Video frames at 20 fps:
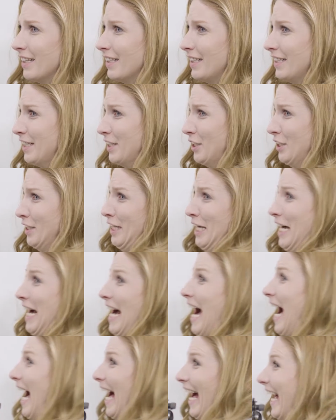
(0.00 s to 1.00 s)
but inside I'm
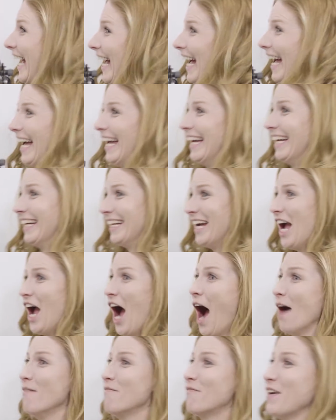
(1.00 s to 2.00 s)
just like,
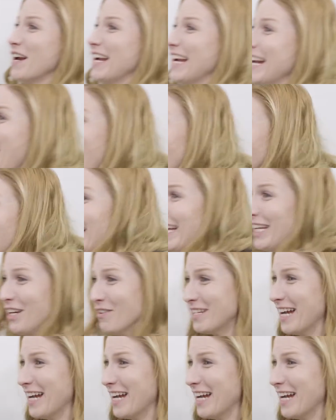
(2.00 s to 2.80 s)
dude, that's Tom Brady.